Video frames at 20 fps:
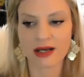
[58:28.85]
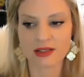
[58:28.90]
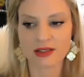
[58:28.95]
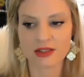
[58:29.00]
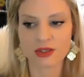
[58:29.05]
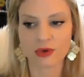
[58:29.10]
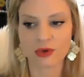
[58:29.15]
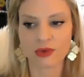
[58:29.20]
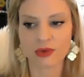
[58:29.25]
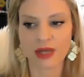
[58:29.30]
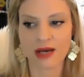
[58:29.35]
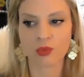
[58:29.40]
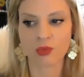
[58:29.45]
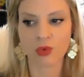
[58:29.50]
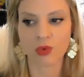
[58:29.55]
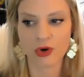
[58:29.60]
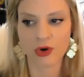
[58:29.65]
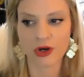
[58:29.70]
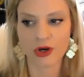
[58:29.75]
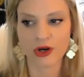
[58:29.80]
And so that
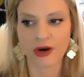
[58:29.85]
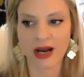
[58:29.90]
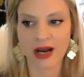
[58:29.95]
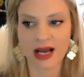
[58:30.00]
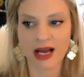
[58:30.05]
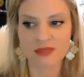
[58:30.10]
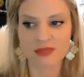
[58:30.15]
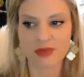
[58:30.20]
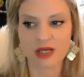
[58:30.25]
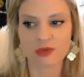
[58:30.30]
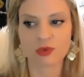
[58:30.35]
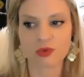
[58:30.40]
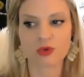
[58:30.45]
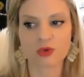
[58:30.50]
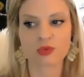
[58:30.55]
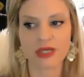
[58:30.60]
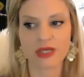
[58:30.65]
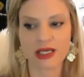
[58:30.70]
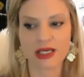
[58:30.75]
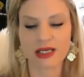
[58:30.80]
warrior aspect will
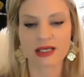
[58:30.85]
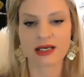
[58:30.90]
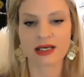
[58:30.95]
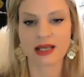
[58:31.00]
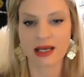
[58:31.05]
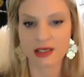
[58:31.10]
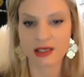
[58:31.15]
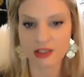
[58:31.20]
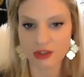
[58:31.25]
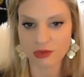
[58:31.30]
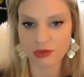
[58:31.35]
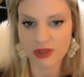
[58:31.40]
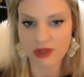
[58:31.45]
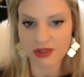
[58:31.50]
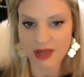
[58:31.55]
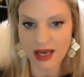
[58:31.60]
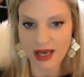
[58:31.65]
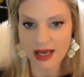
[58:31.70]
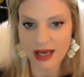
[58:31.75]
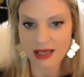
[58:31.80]
reconnect you with
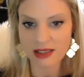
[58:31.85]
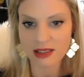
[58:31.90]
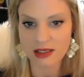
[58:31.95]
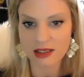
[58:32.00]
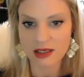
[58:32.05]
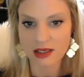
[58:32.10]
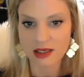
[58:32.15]
that